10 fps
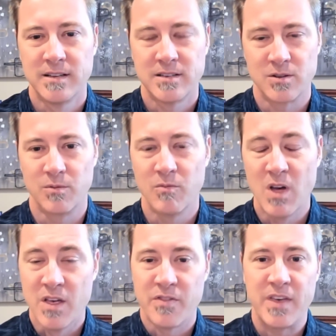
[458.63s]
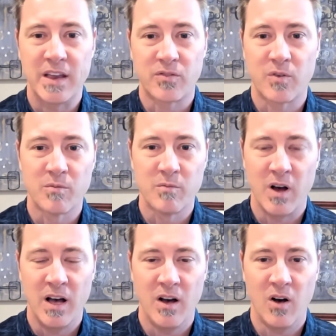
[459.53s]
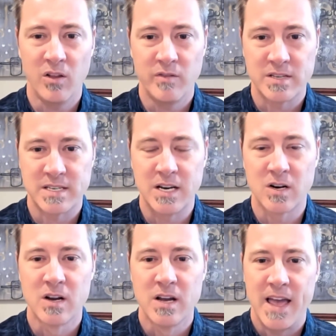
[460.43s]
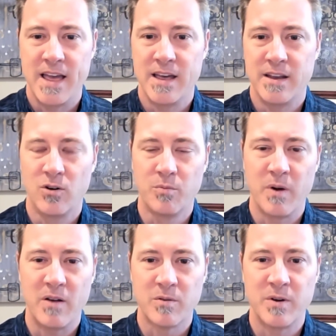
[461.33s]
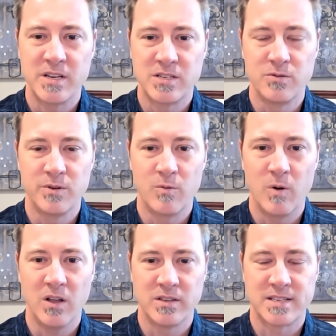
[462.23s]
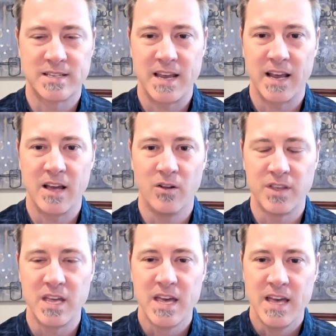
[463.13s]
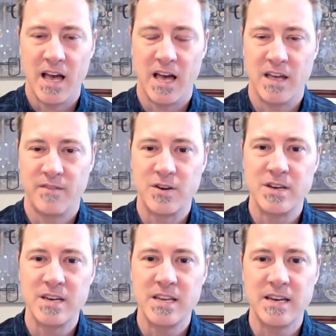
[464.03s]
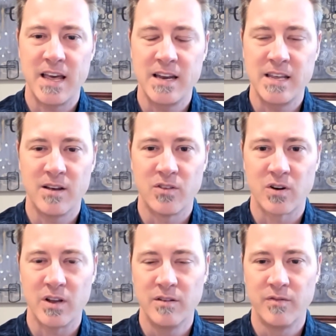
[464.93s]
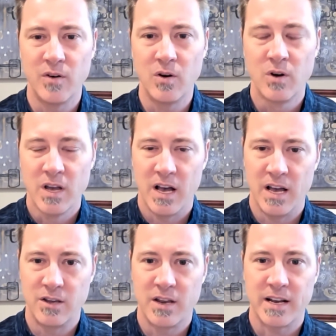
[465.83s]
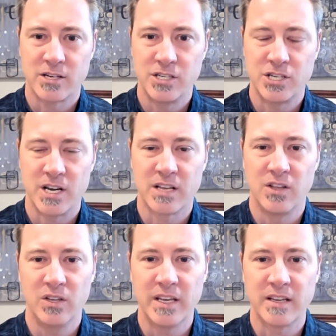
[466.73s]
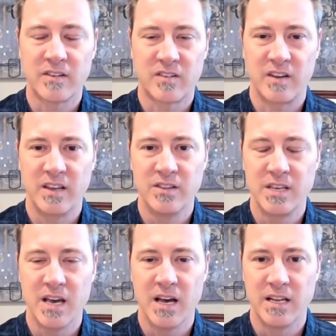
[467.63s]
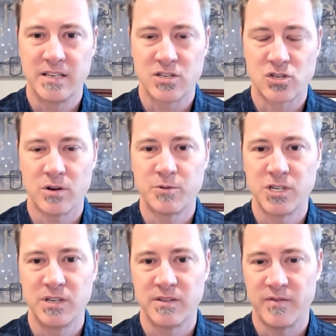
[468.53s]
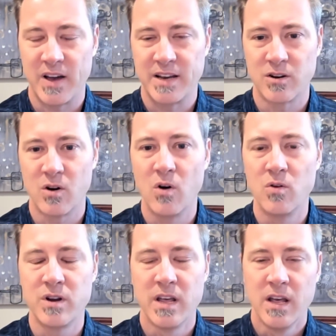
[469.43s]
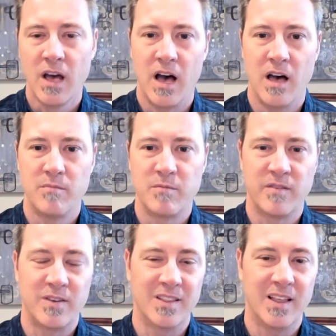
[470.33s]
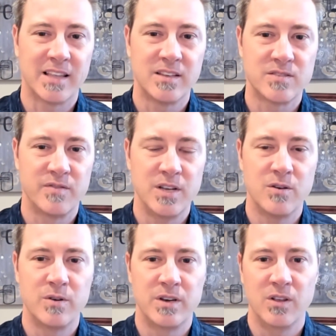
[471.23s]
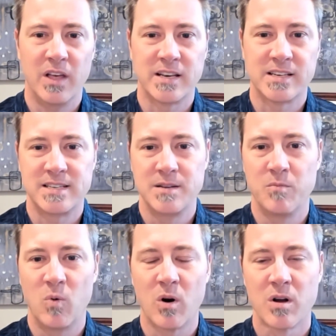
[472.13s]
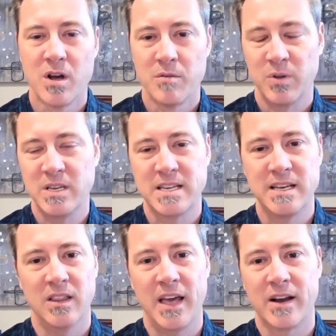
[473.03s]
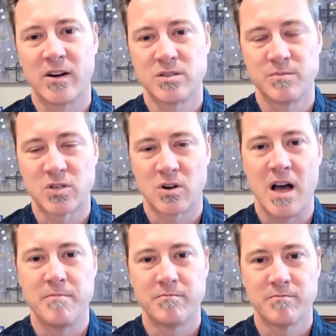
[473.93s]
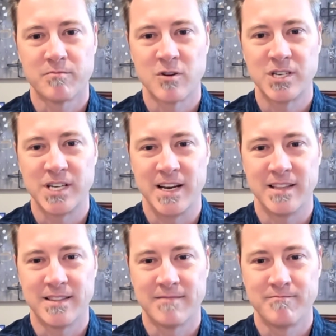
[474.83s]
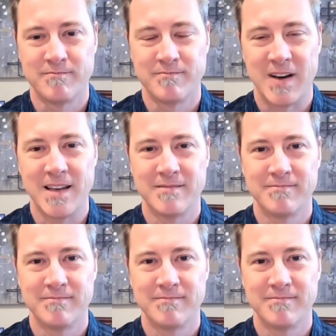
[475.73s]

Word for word: So thanks for uh, all of us here and hope everybody's doing well and staying healthy. Uh, if you need any other info, uh, you can actually check the links in the uh, description to find your own. Um, if you like this video and you like to see more, please hit like or subscribe. Appreciate it. Bye.